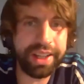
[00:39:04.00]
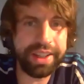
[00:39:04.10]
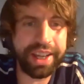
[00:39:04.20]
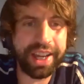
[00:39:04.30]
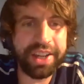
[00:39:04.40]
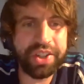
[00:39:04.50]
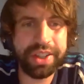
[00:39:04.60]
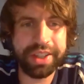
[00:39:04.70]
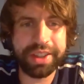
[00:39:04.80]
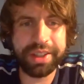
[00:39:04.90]
indication
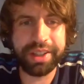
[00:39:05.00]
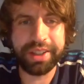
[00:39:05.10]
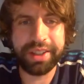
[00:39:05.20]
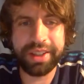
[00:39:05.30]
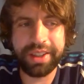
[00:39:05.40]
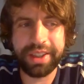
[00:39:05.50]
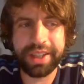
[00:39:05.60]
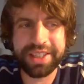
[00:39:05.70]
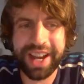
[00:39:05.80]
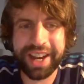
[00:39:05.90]
that the
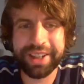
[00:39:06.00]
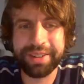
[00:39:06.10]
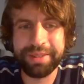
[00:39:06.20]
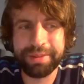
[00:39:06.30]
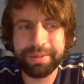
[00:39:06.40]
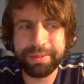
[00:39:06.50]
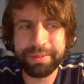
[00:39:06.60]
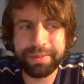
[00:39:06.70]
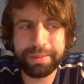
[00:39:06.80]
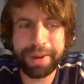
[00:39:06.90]
attacking
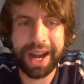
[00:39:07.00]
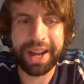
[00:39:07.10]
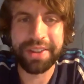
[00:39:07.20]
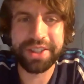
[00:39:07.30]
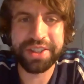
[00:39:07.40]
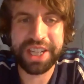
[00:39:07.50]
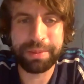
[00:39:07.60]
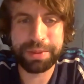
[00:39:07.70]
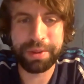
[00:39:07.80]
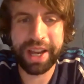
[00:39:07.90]
patterns the team
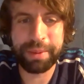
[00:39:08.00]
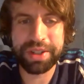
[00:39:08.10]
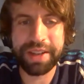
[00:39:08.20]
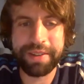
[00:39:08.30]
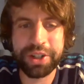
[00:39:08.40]
was playing was different?